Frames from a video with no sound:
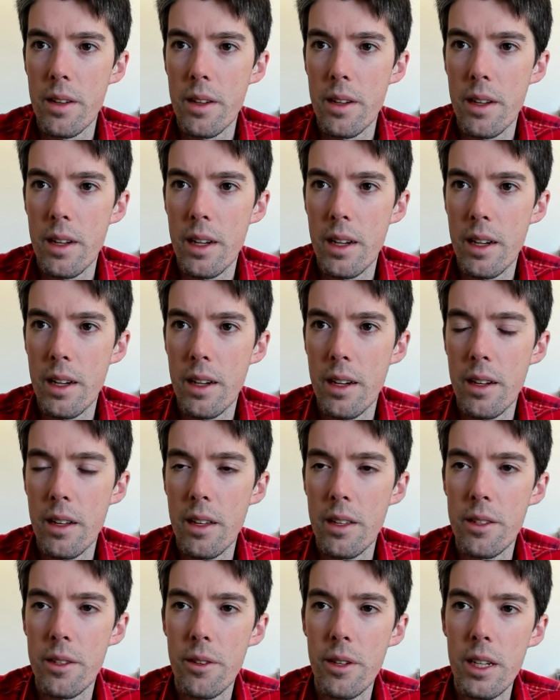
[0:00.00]
Uh,
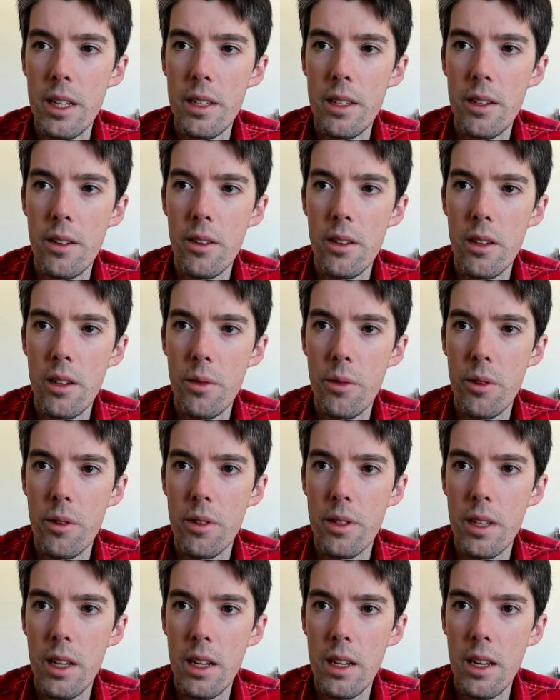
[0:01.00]
is there any scenario
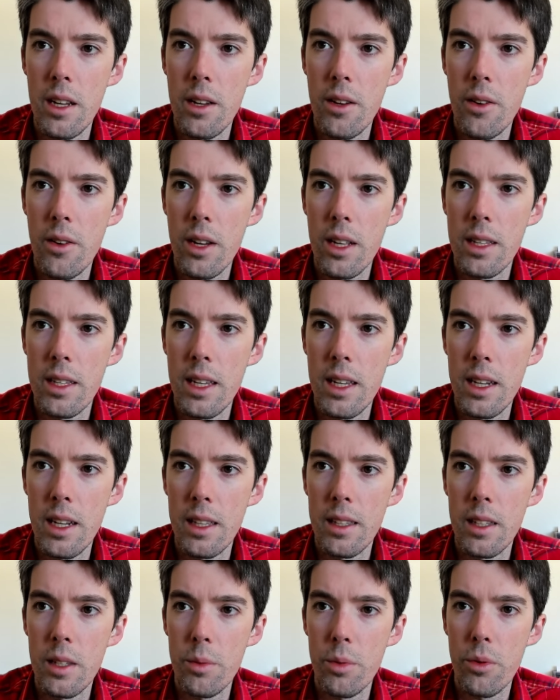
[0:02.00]
where San Diego gets hit
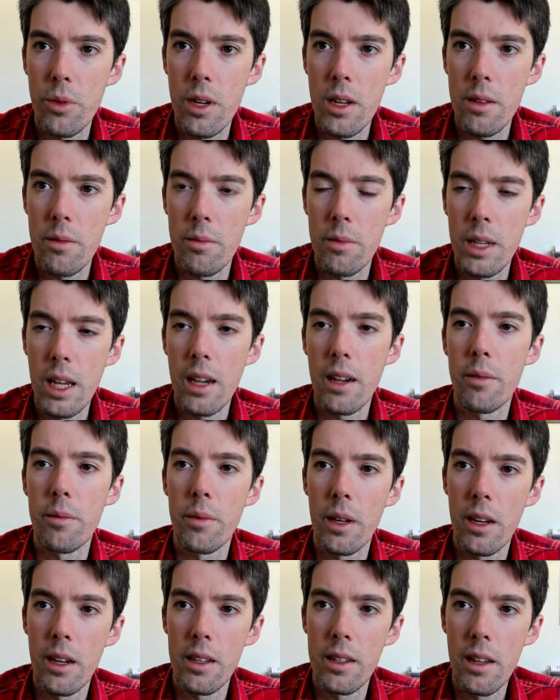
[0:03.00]
at this point? Yeah,
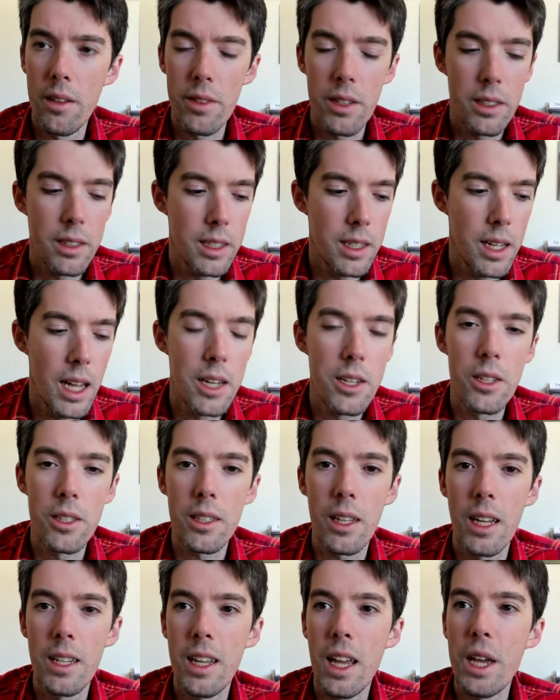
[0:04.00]
uh, definitely. It's
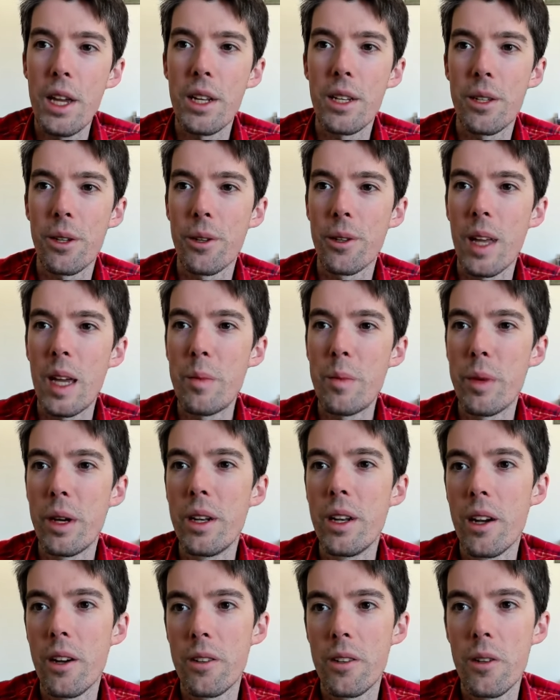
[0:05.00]
just going to take until late
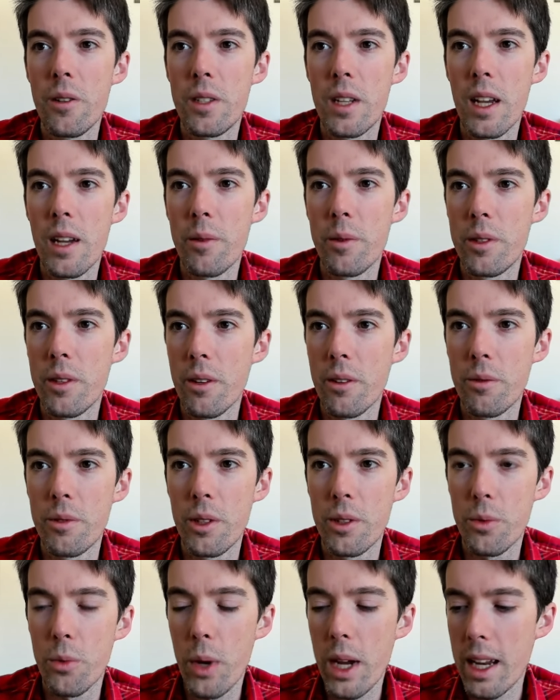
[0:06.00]
Monday or Tuesday, so
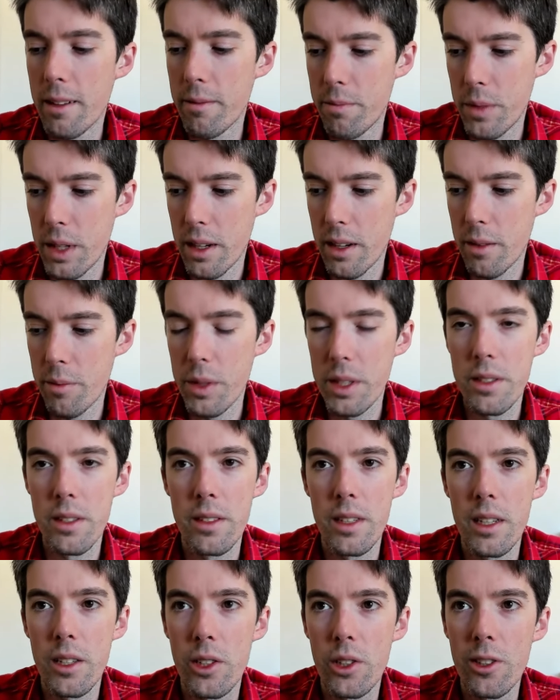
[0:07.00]
just wait. Uh, this
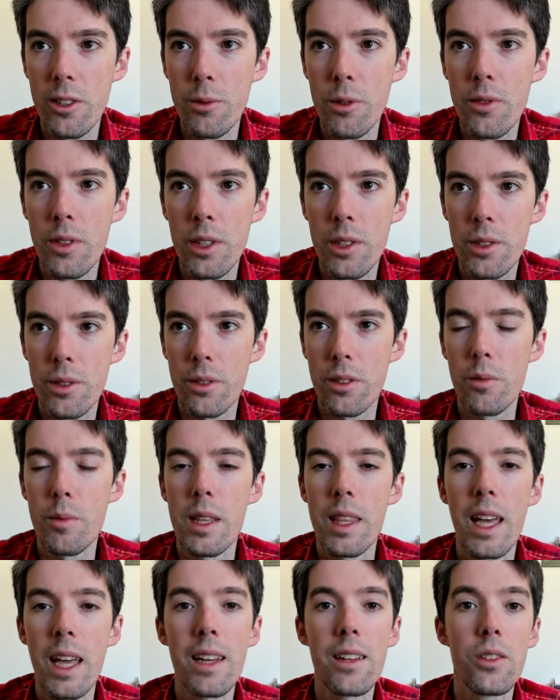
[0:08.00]
is a slow moving storm,
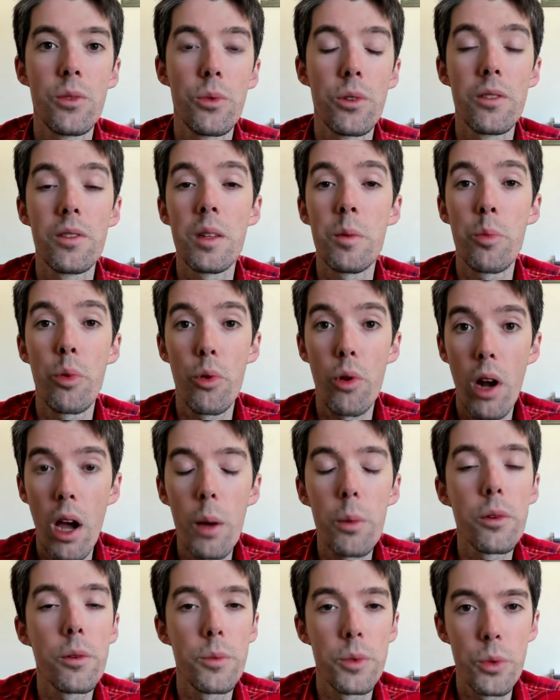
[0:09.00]
and that is one of the
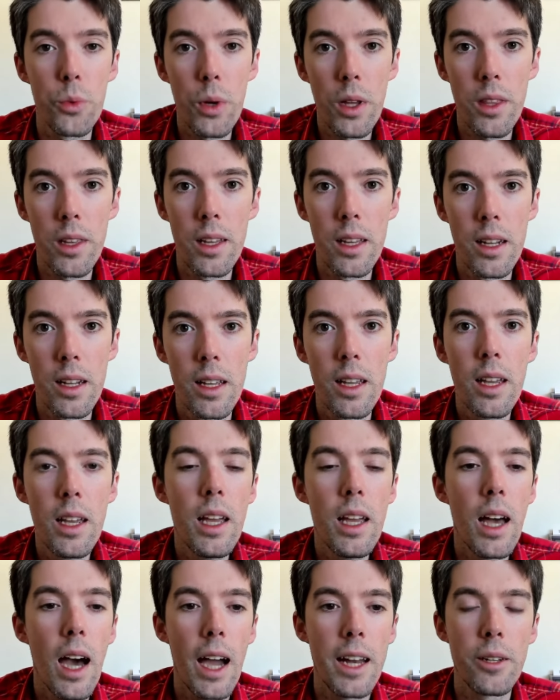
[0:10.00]
problems with it.
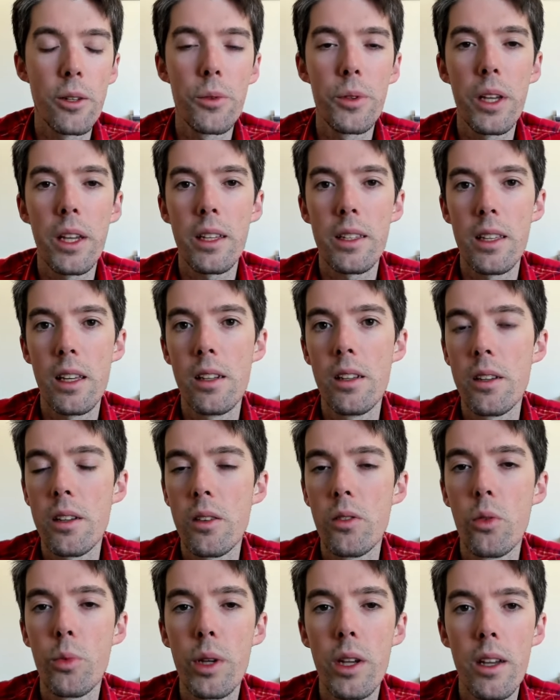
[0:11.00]
I don't think San
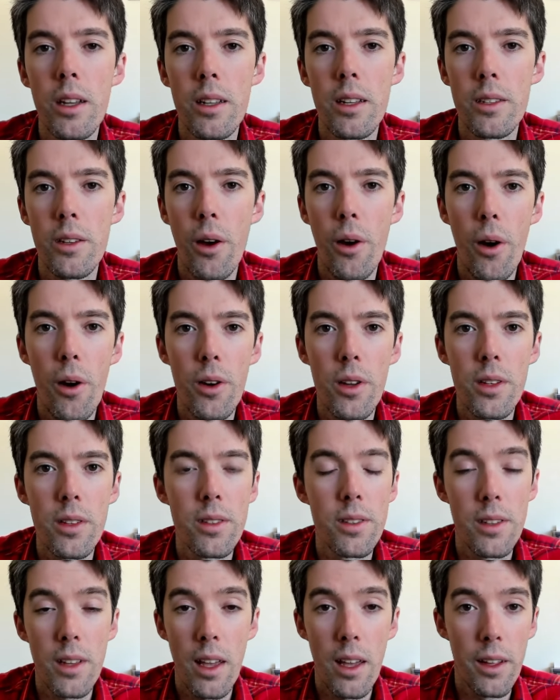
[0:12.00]
Diego will be hit as hard
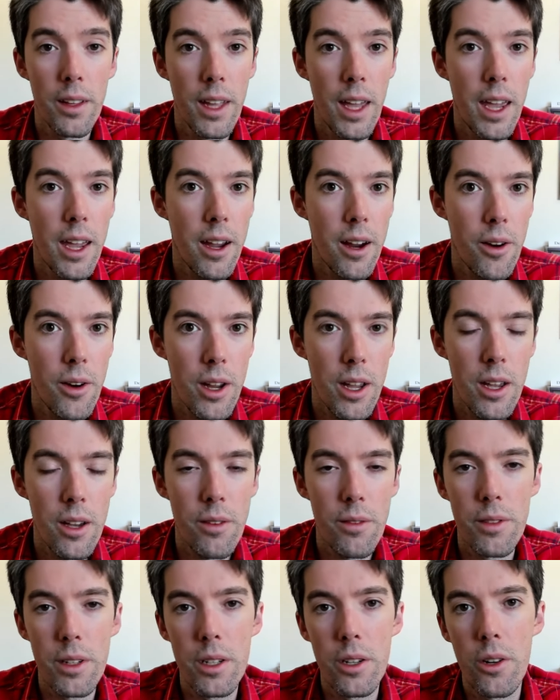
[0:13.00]
as LA area
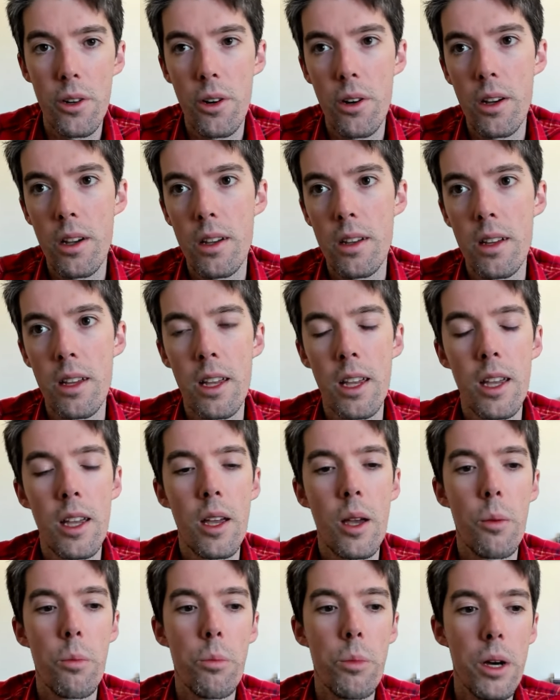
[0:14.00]
or Ventura,
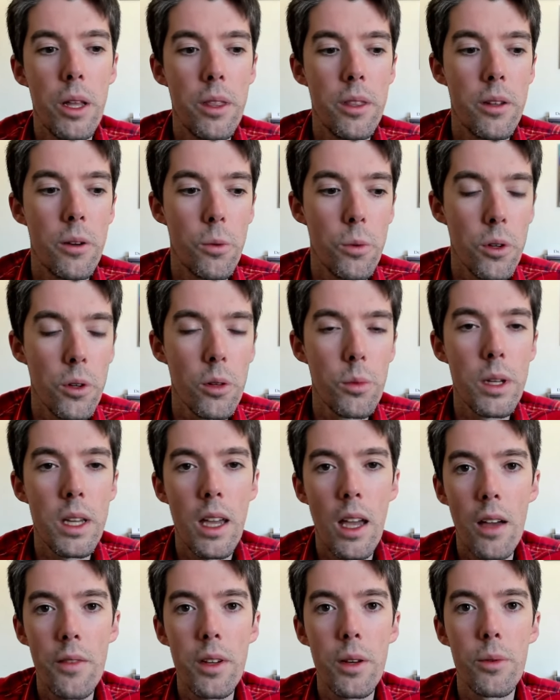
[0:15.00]
but there will be
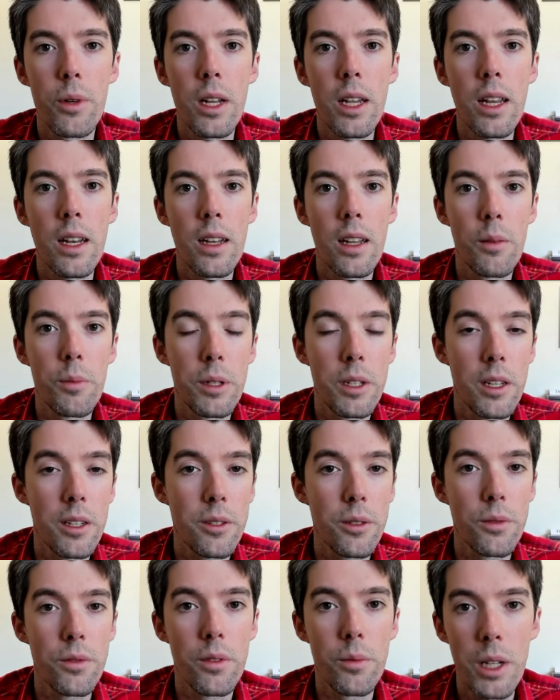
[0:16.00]
heavy rain and
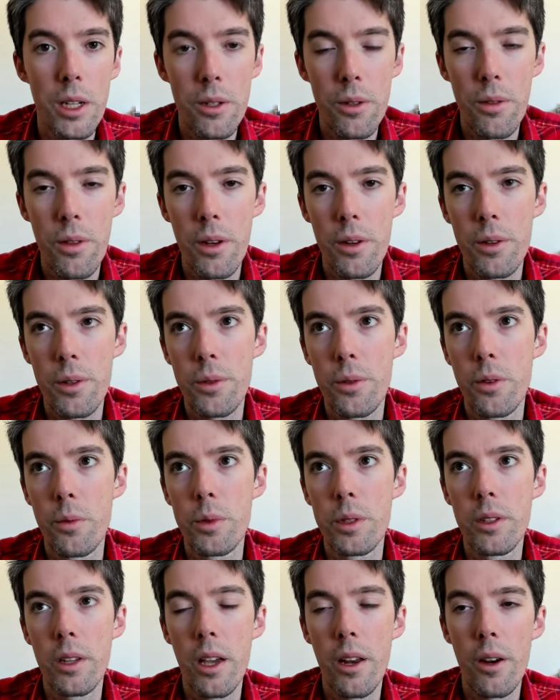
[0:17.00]
potential for major
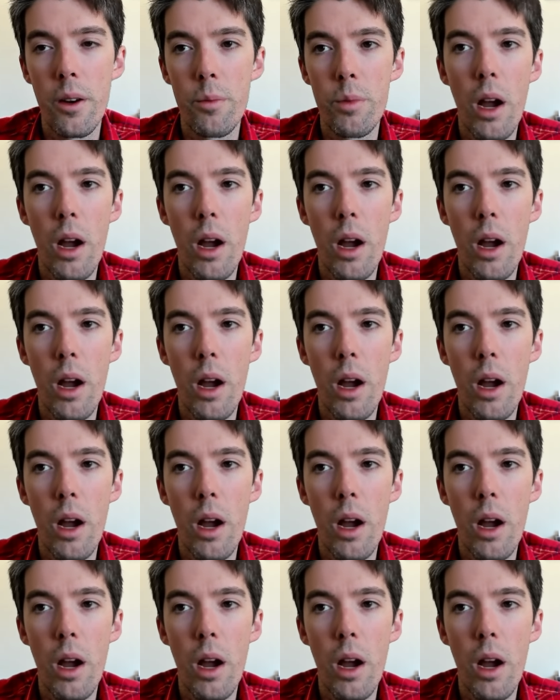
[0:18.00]
thunderstorms later.